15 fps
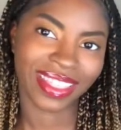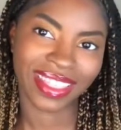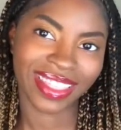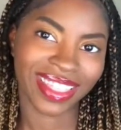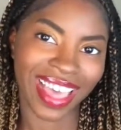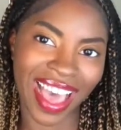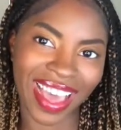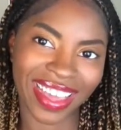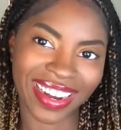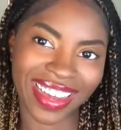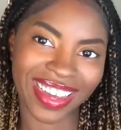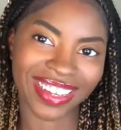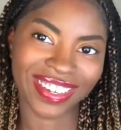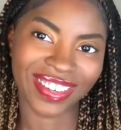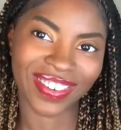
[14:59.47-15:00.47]
that
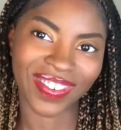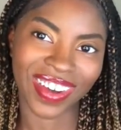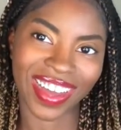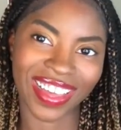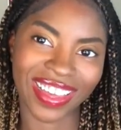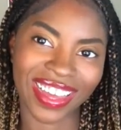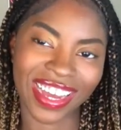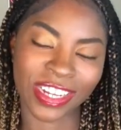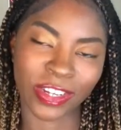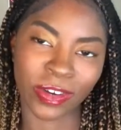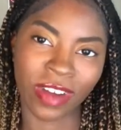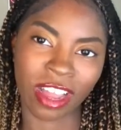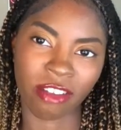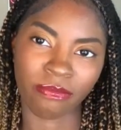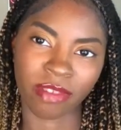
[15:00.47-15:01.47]
I don't like. I don't
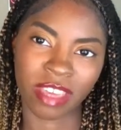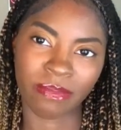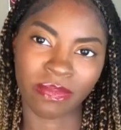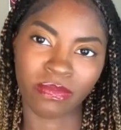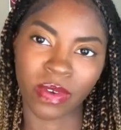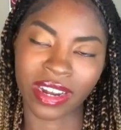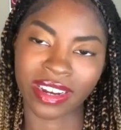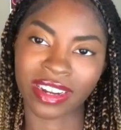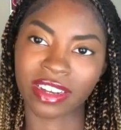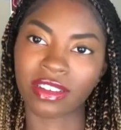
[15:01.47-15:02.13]
like when